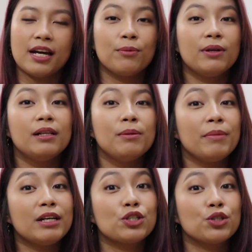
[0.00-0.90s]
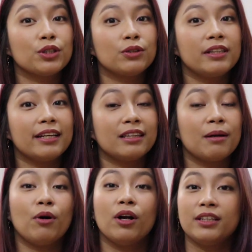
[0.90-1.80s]
I will make sure to link
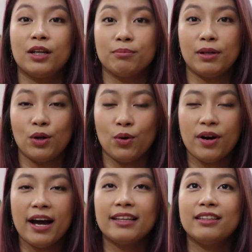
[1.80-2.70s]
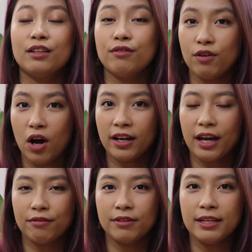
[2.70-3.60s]
them all down below. I did
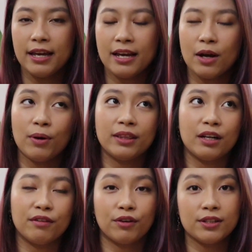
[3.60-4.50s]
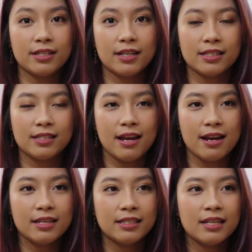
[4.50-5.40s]
vlog every day. I went there for 6
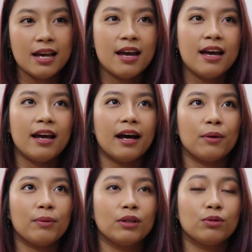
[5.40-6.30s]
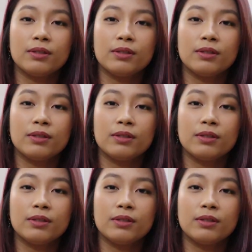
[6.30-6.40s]
days. I went